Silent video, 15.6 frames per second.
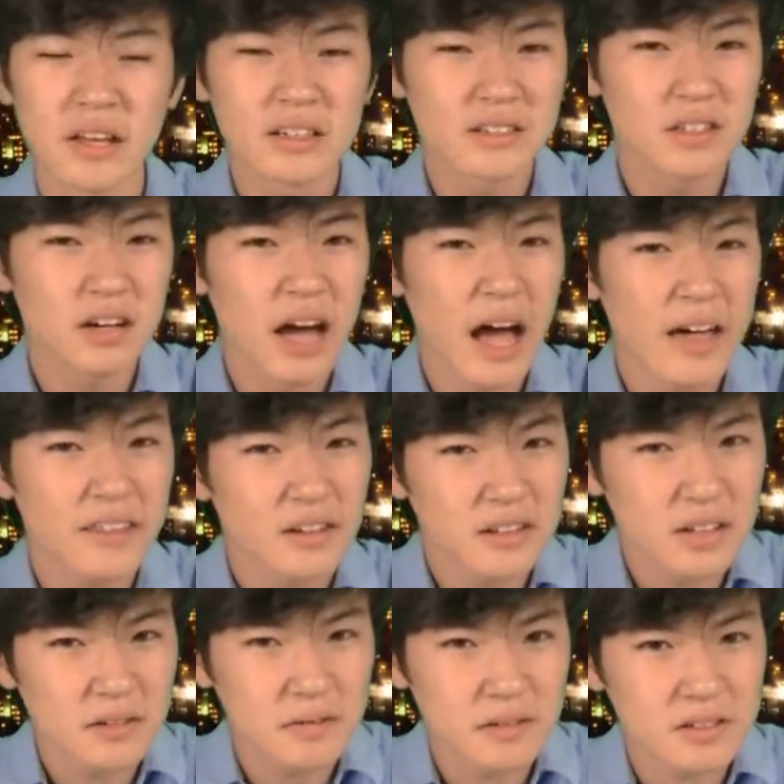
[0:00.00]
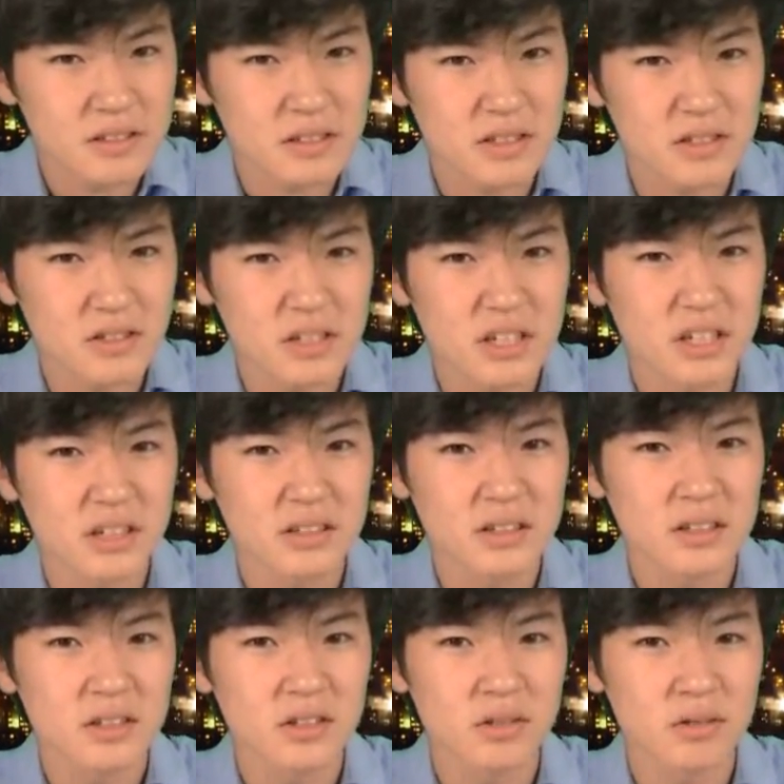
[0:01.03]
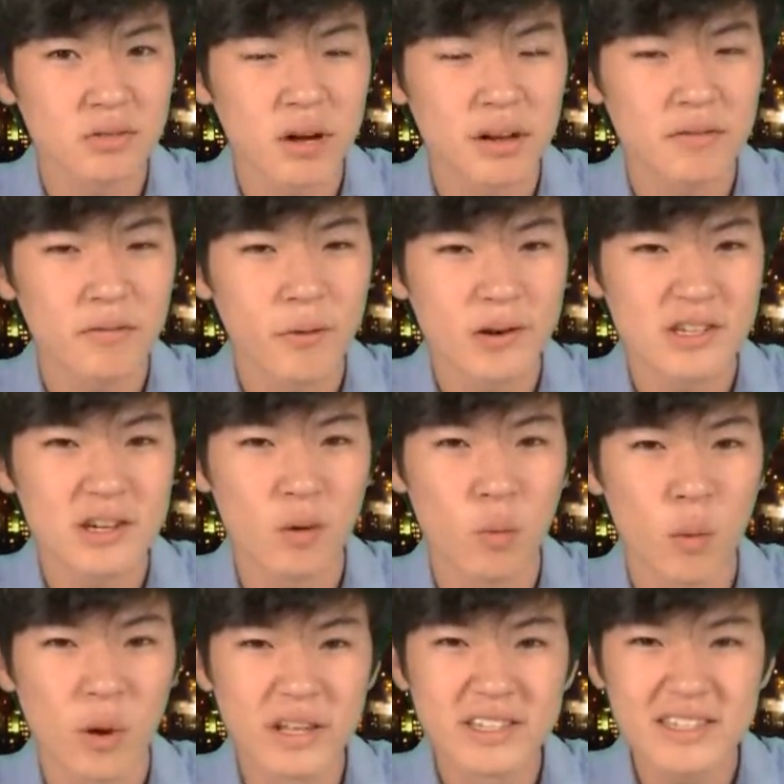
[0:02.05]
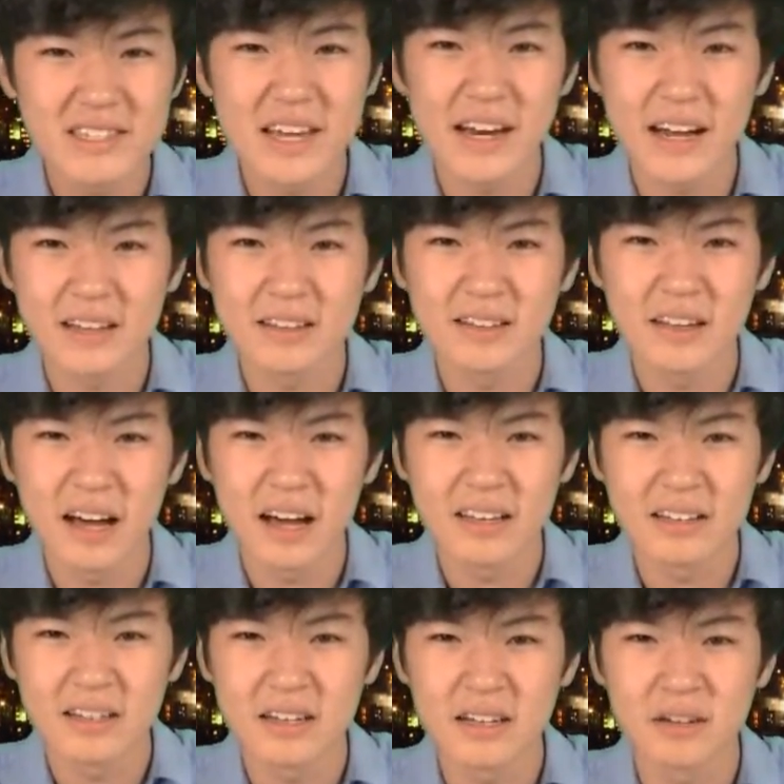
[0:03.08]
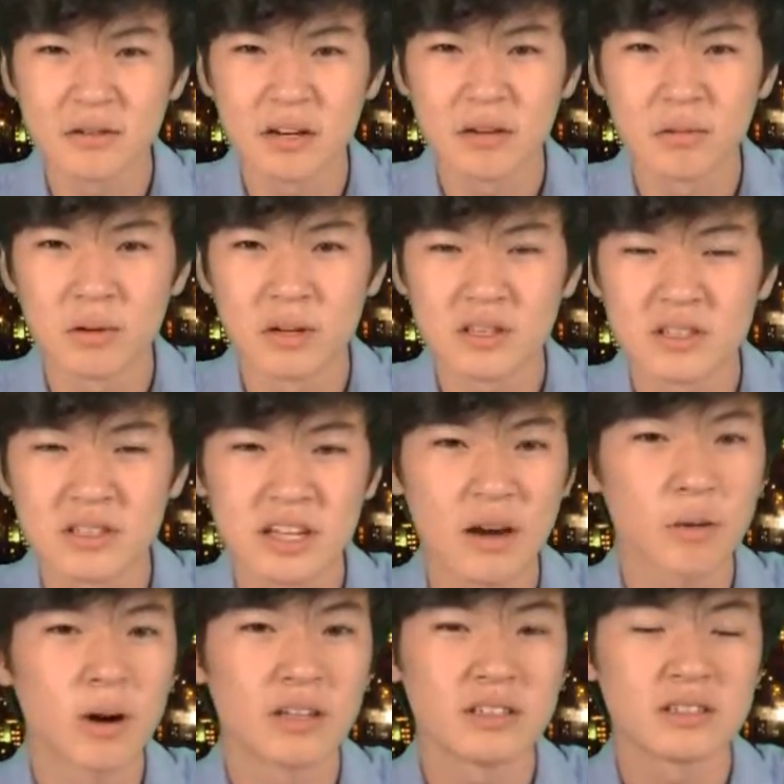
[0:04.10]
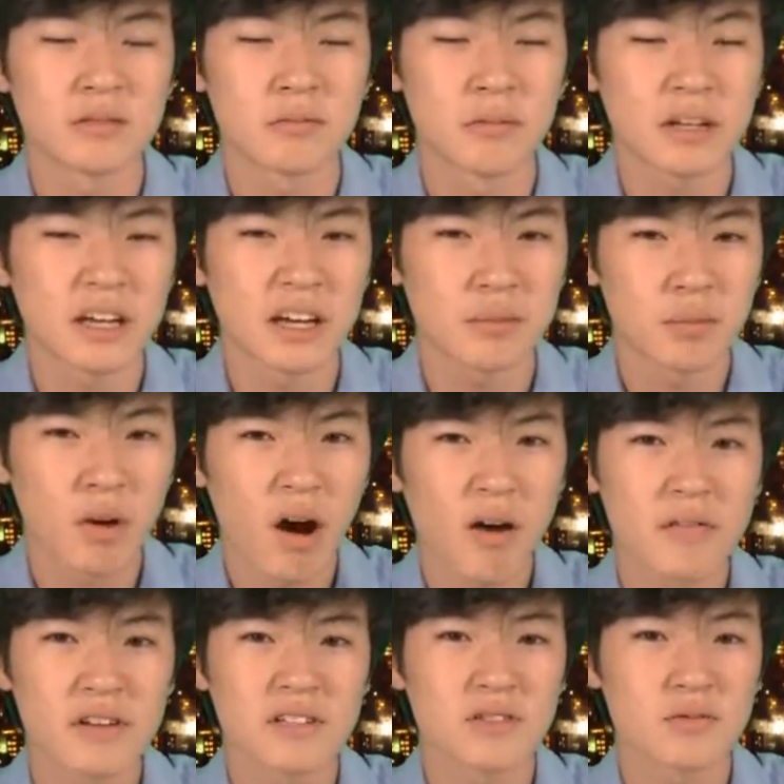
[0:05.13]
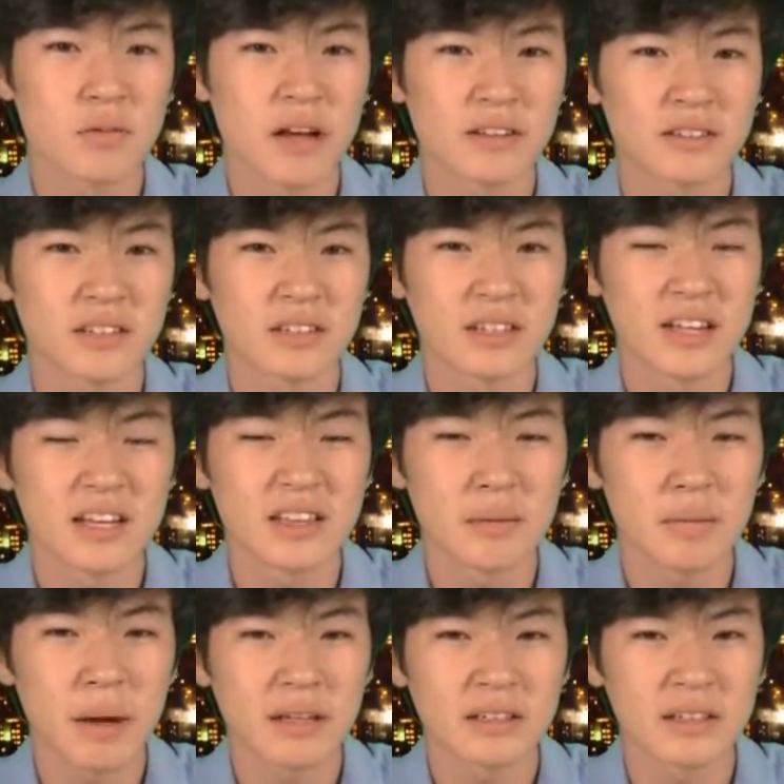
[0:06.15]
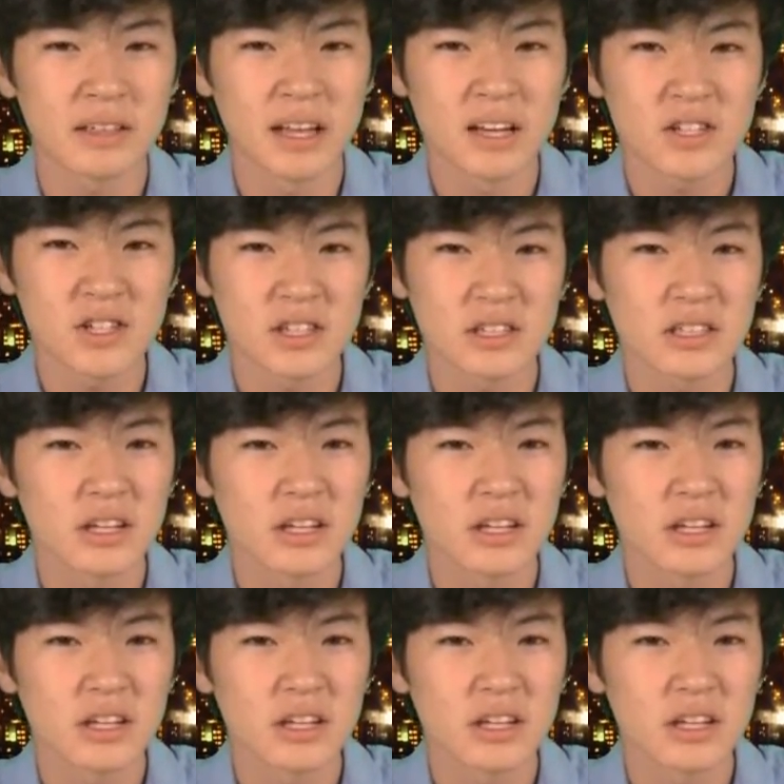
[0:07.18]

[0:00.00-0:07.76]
still had their differences. Xi continued to reinforce their one-state idea in which Taiwan is a renegade province rather than an independent nation,